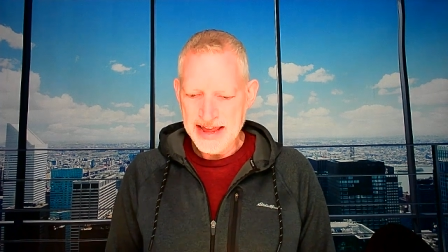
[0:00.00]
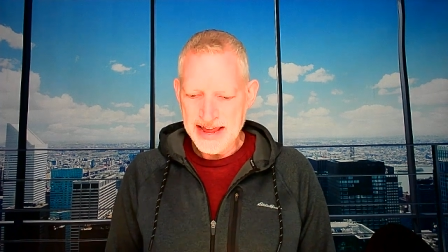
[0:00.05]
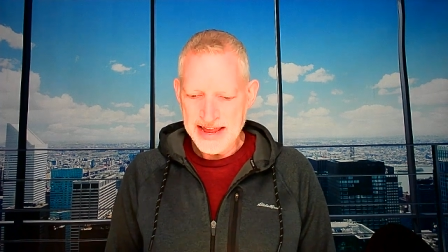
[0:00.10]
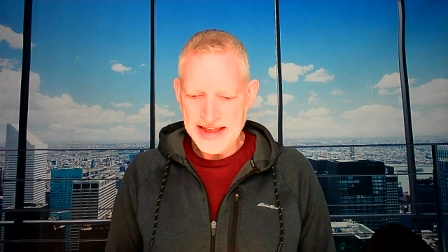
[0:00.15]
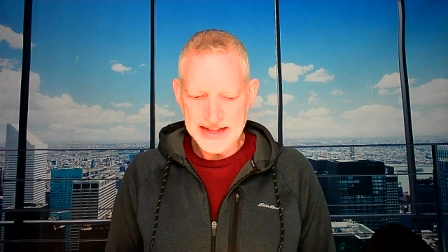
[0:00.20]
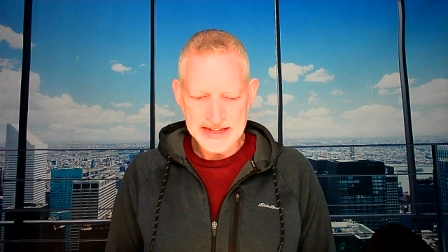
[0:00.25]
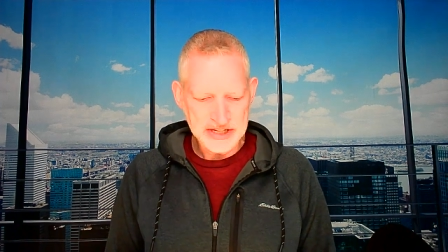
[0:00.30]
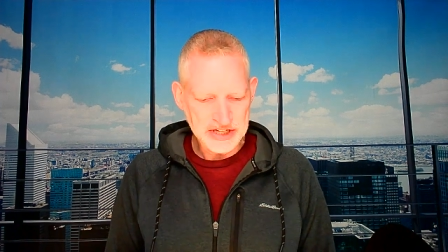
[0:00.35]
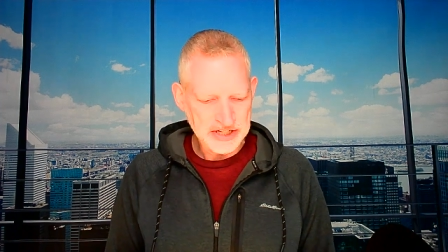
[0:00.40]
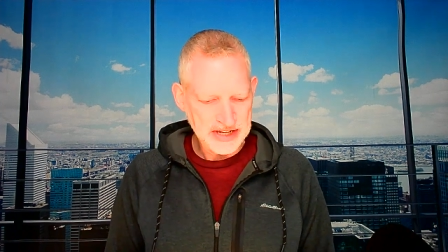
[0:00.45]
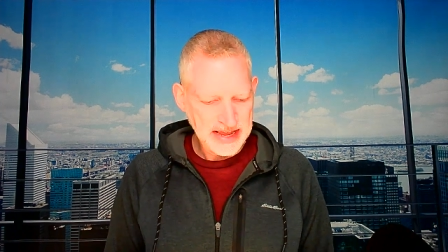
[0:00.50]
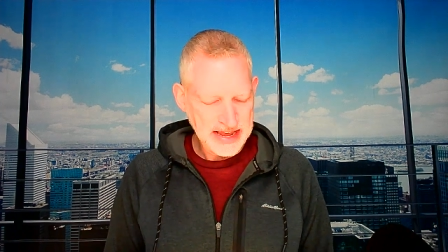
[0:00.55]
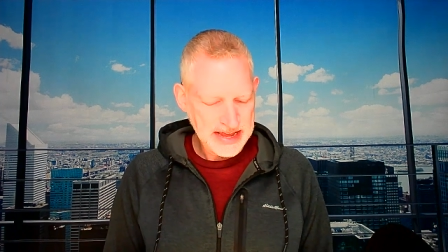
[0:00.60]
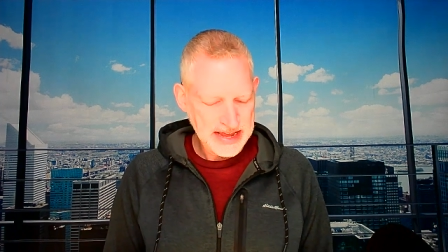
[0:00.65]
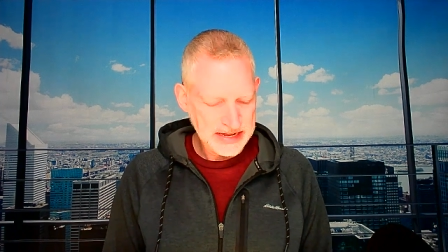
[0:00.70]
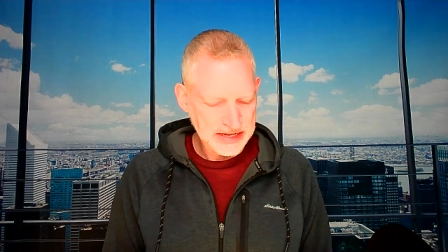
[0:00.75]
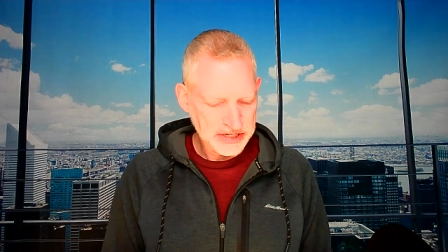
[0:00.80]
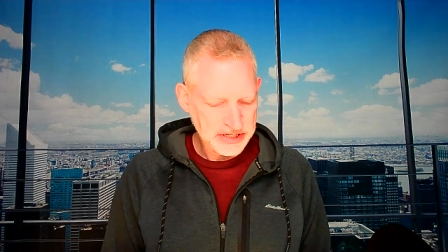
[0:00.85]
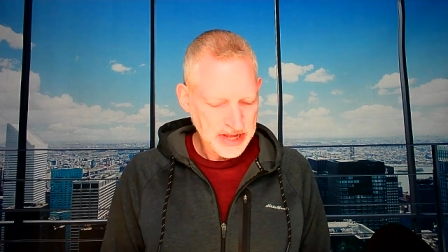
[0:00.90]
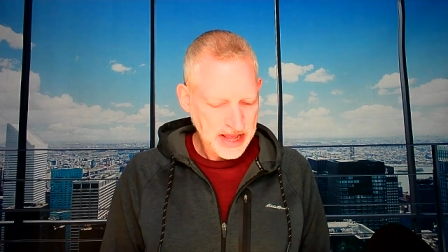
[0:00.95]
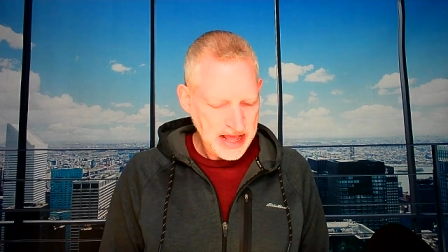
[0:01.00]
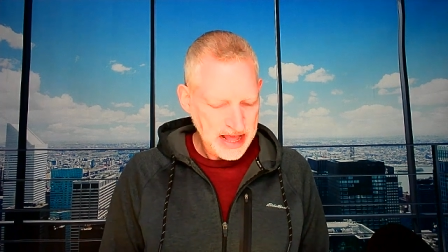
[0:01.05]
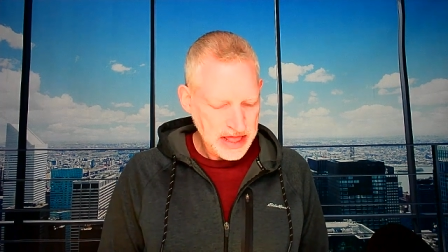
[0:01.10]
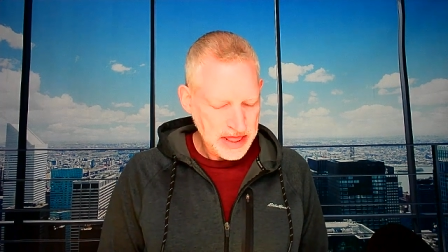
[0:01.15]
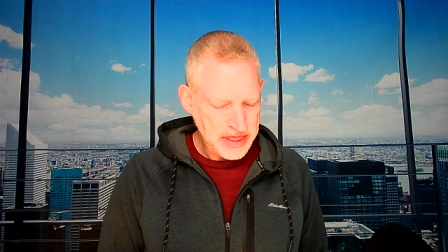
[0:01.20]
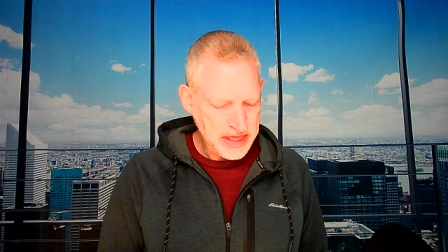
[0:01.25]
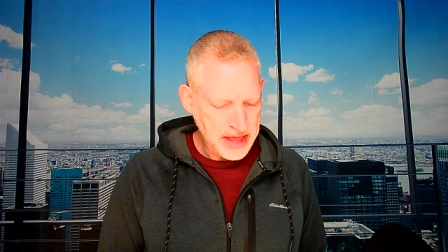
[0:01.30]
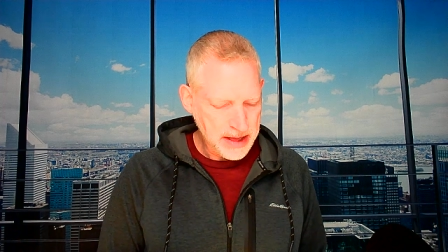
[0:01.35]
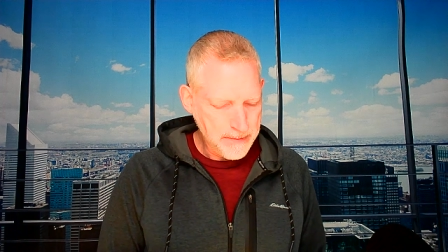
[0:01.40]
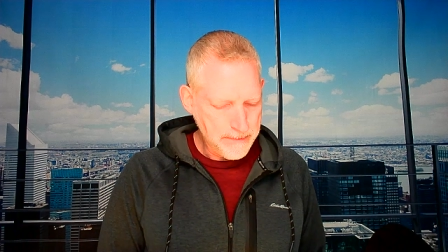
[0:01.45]
It says
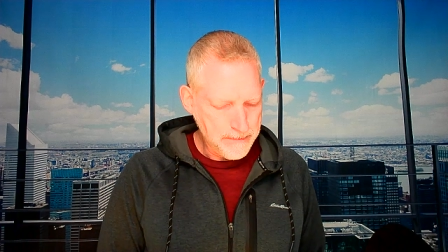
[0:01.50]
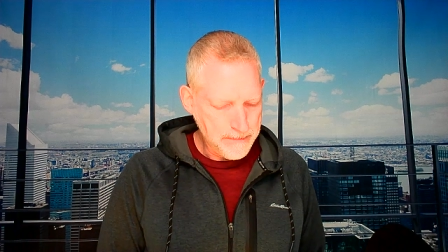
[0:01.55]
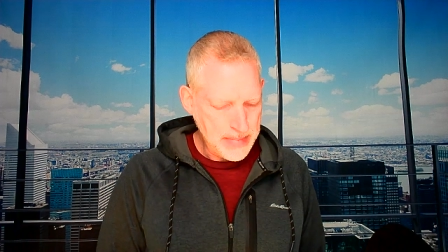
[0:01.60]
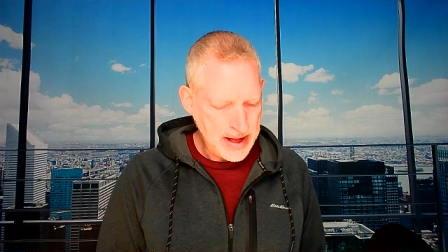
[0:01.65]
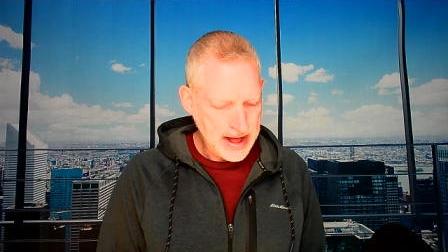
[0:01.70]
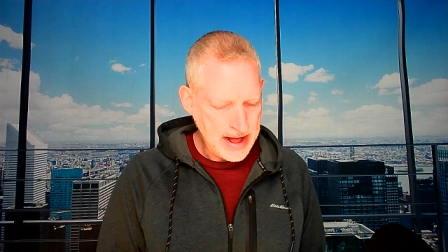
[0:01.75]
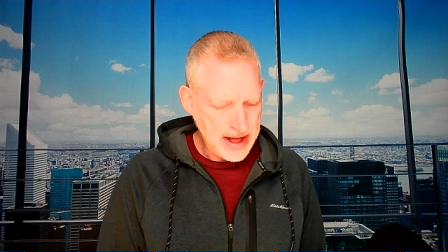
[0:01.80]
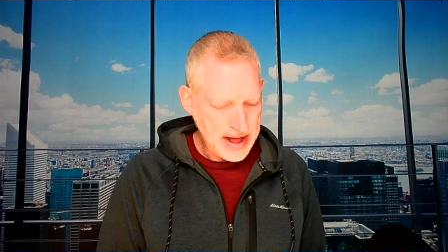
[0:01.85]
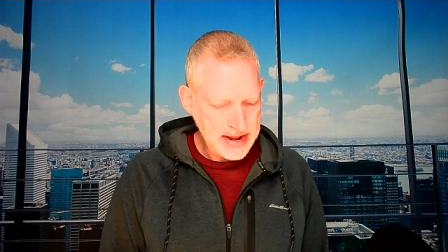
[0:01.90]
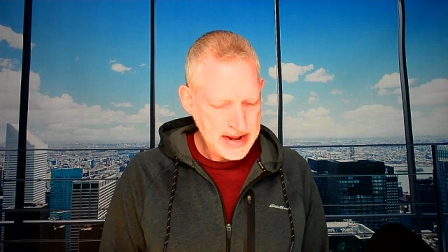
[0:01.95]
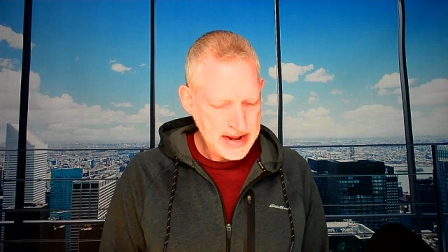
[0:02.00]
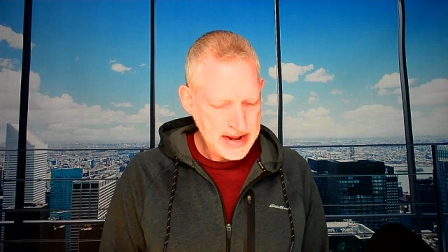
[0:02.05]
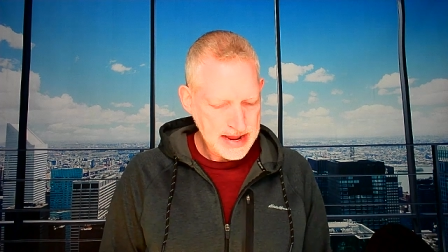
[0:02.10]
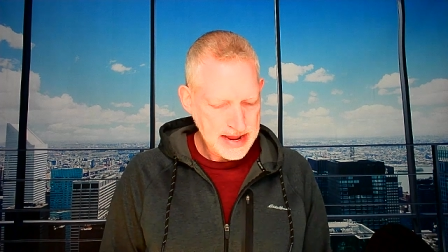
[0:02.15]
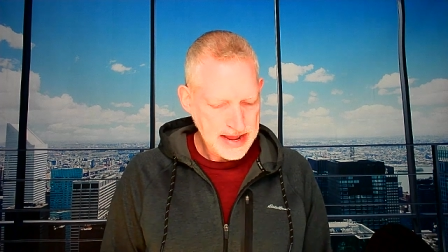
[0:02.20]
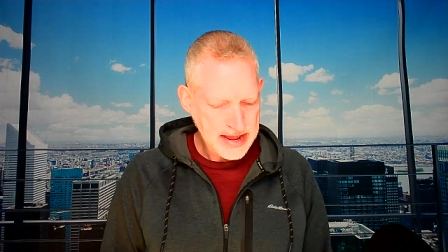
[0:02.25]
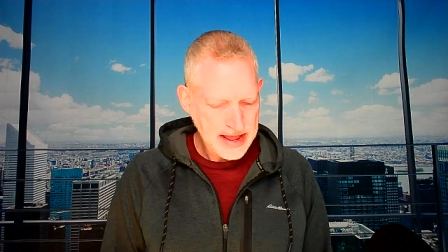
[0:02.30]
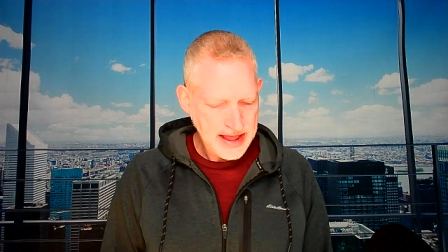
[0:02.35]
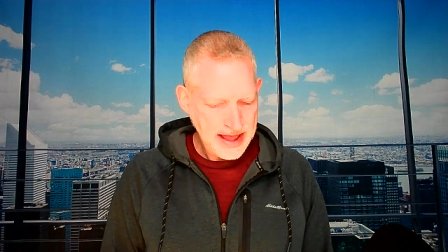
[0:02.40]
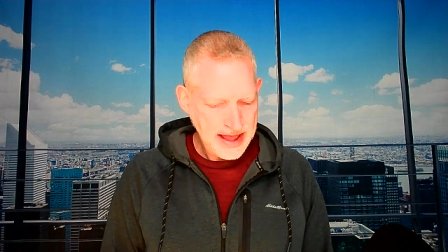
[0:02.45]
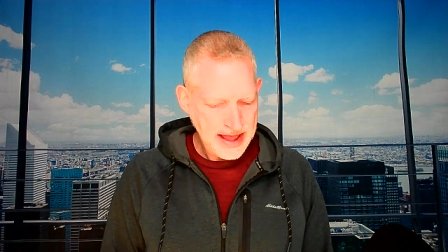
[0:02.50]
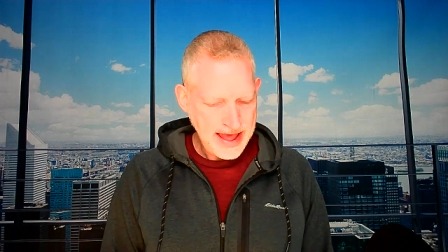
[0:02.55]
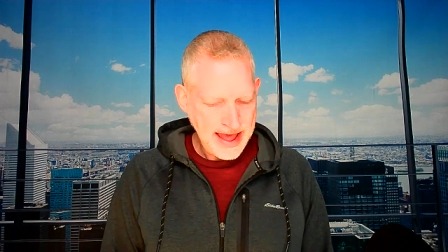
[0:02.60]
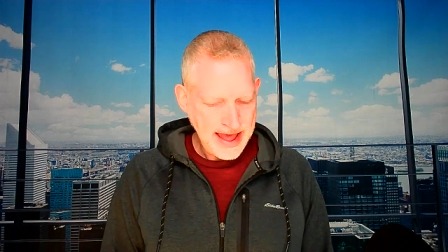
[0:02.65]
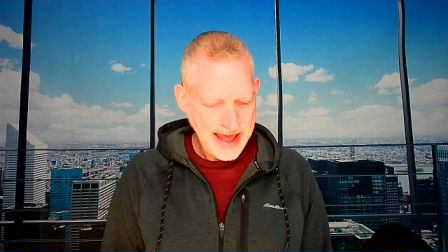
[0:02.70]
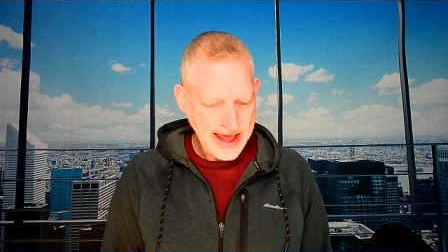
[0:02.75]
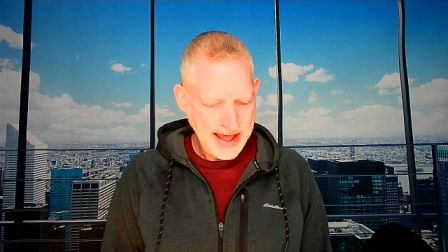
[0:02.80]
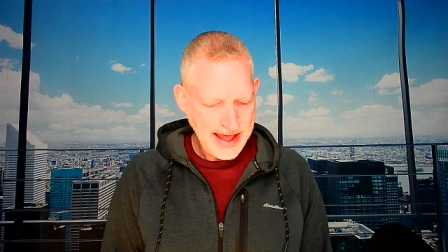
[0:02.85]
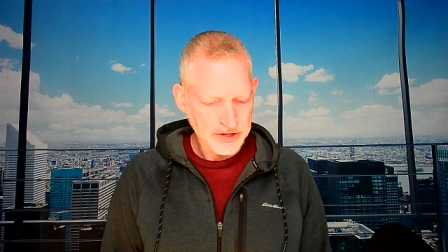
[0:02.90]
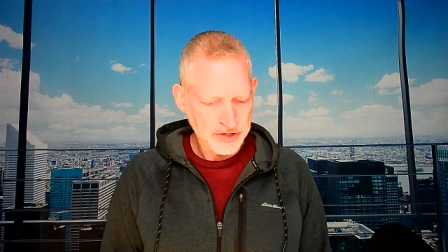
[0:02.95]
that money
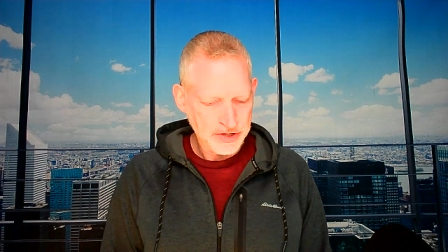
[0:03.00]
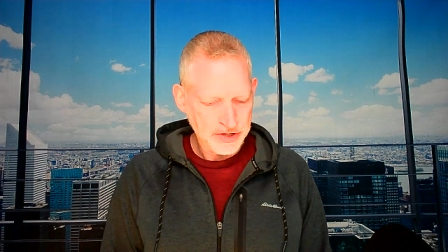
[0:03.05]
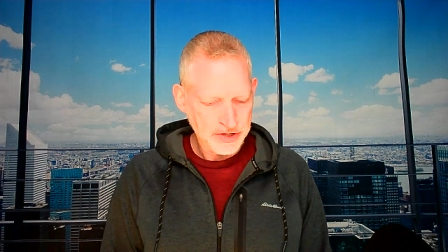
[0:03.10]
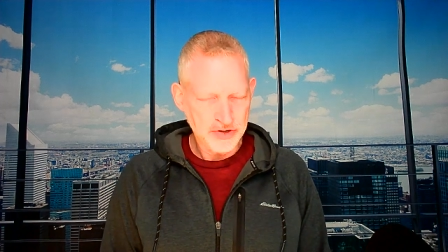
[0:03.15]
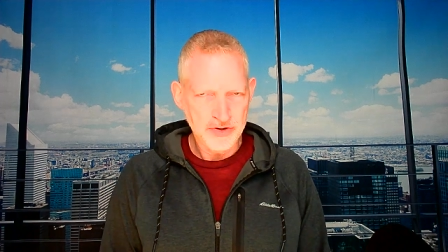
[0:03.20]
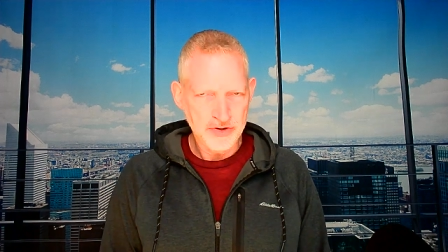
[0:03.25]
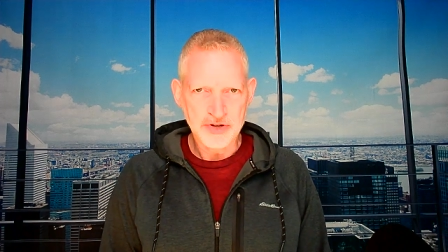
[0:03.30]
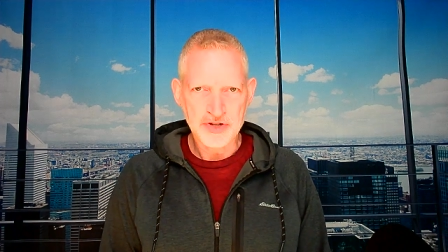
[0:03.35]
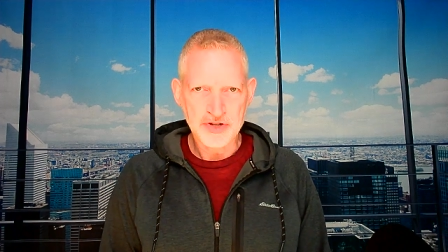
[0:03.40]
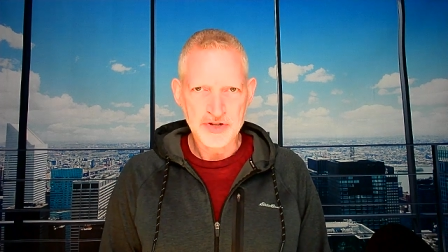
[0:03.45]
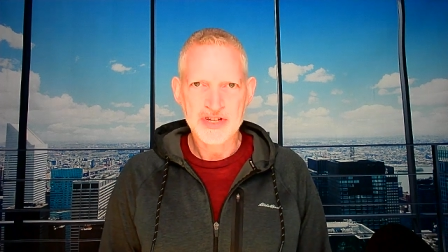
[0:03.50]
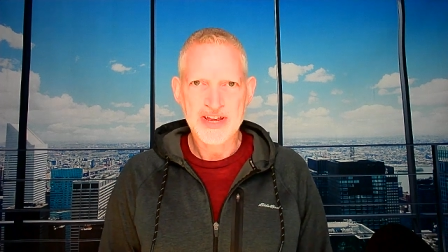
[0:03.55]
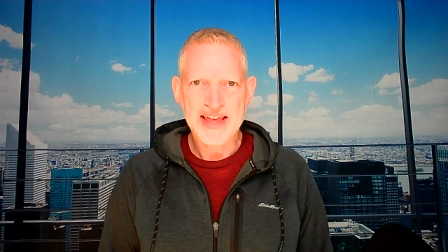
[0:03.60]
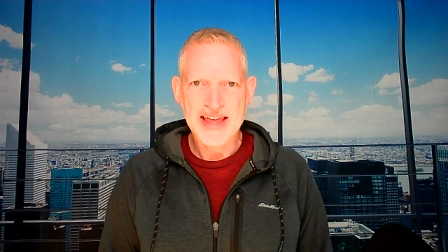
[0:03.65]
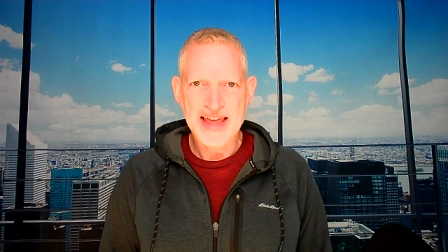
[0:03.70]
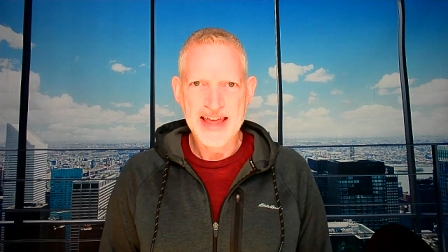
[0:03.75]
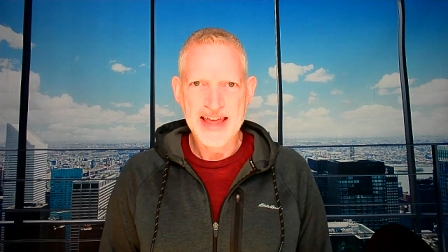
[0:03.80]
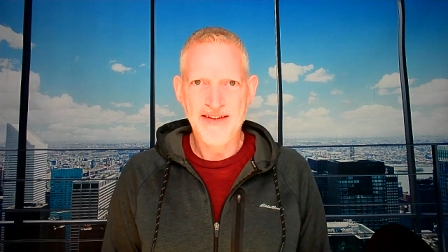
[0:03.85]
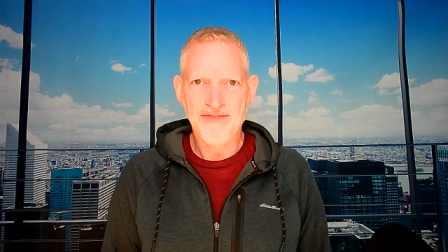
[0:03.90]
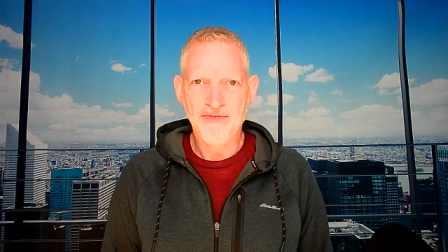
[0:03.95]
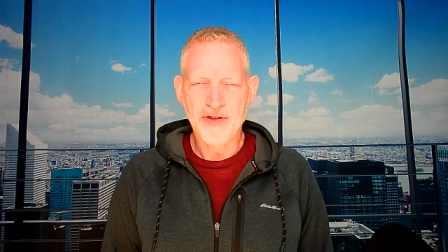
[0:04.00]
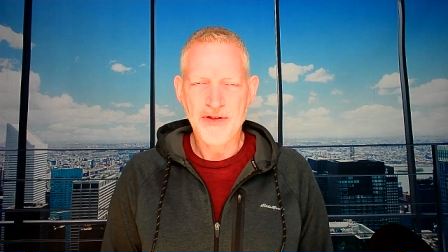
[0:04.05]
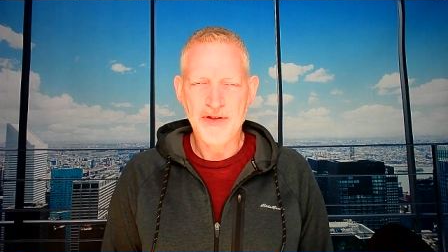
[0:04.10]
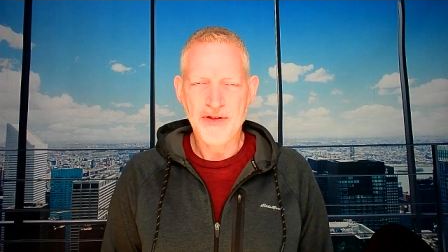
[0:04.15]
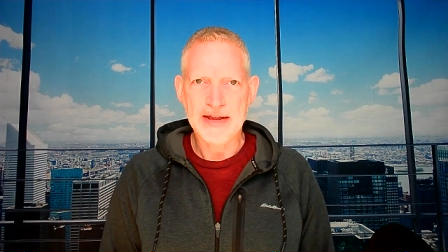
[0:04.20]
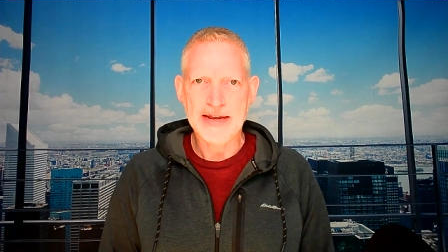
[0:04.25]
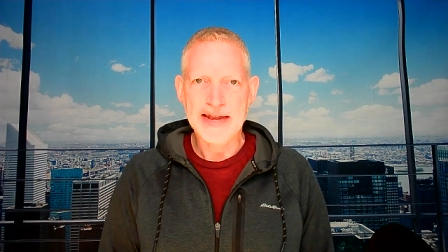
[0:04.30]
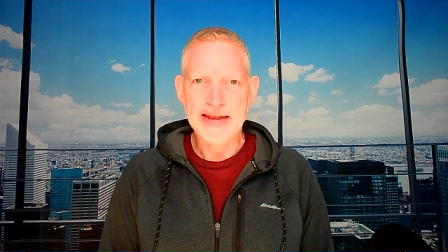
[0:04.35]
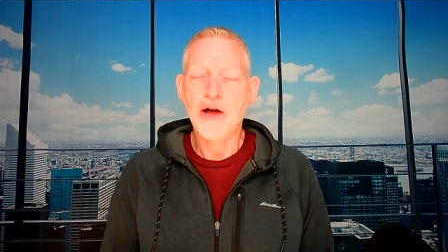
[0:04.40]
answers everything.